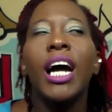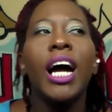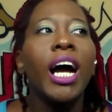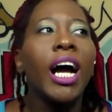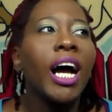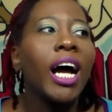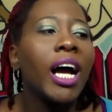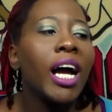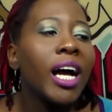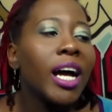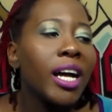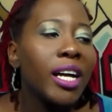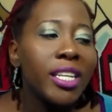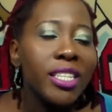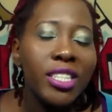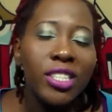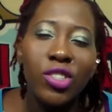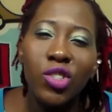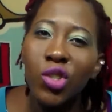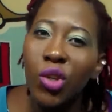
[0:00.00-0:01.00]

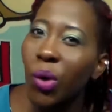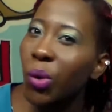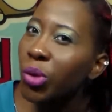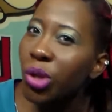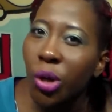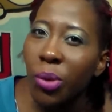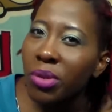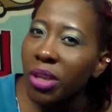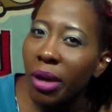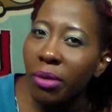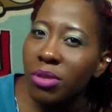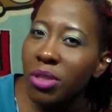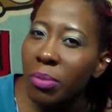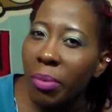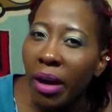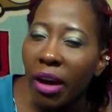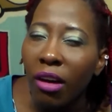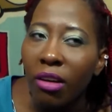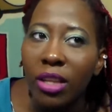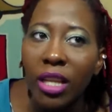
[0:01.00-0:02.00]
I don't know what that was
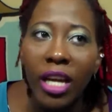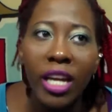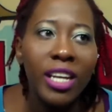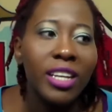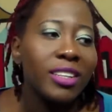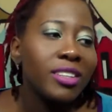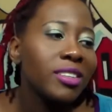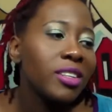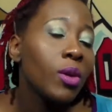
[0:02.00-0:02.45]
about, like,